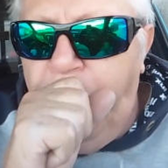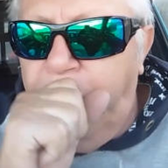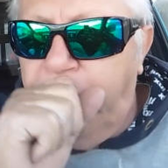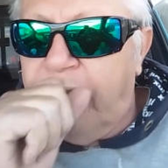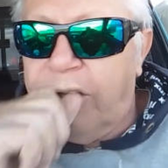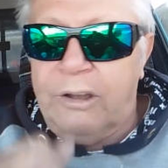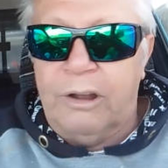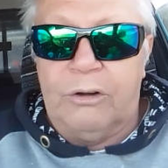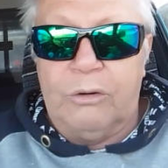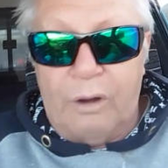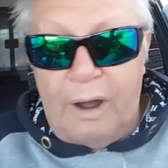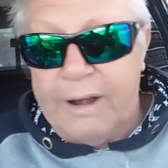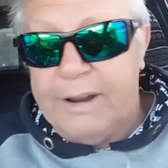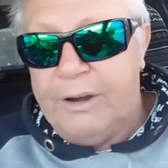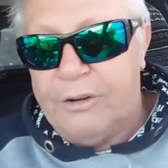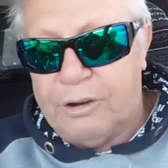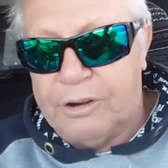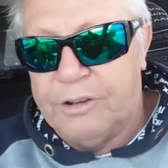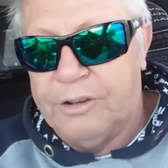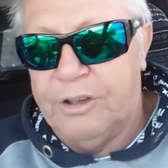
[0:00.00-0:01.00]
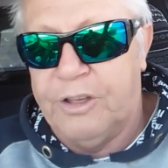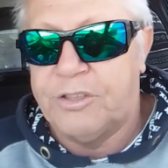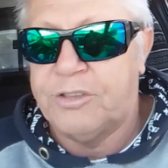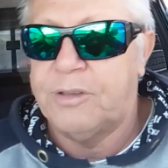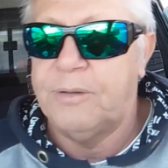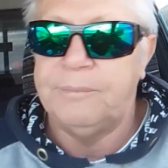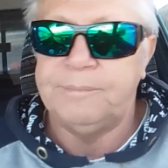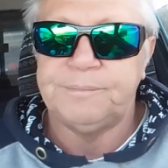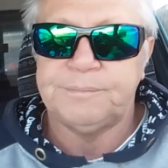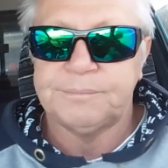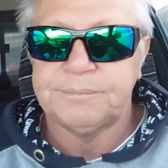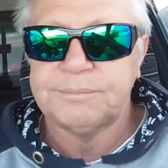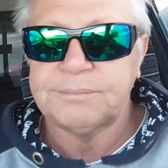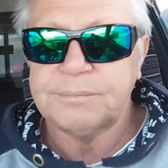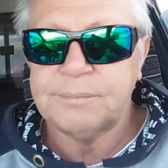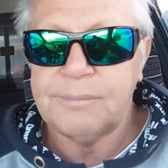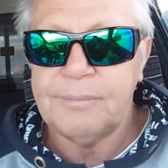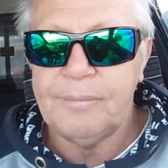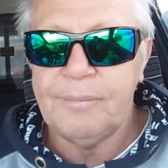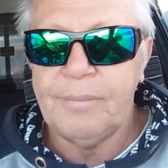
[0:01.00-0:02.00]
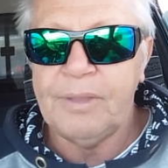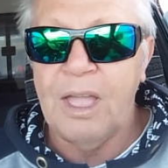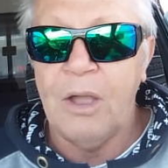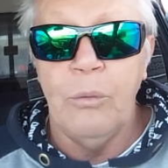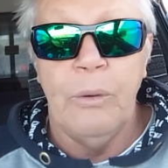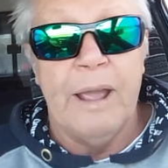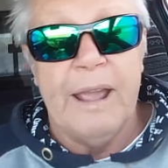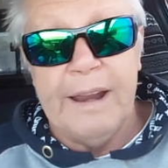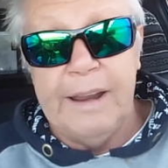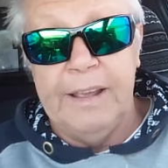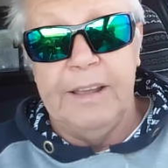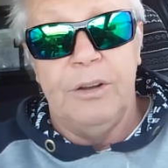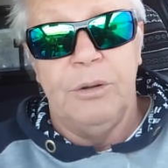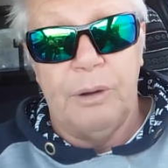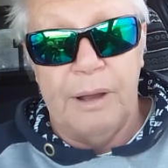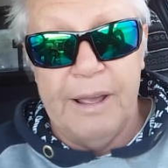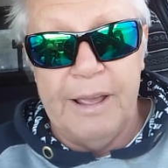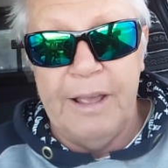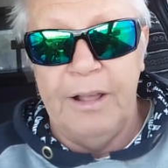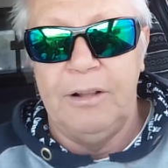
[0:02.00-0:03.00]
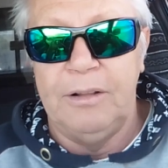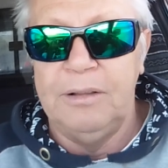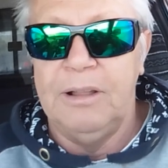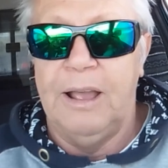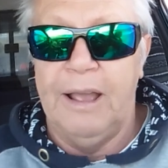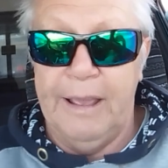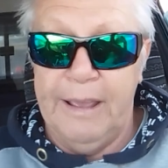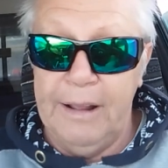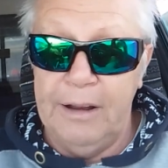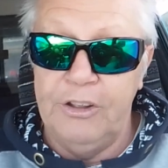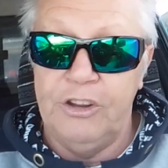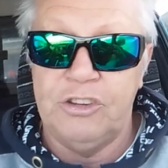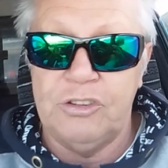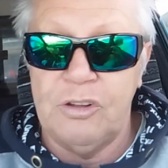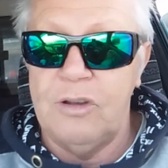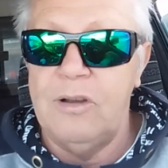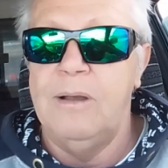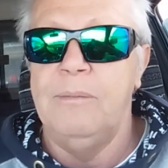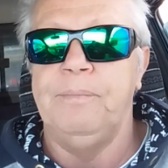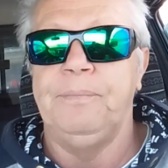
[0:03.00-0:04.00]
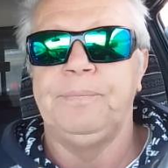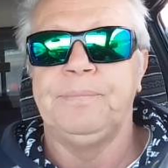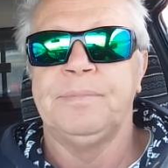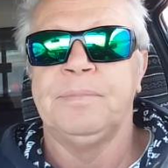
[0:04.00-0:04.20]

Right here on Earth, we're heading into a hell, a hellish time.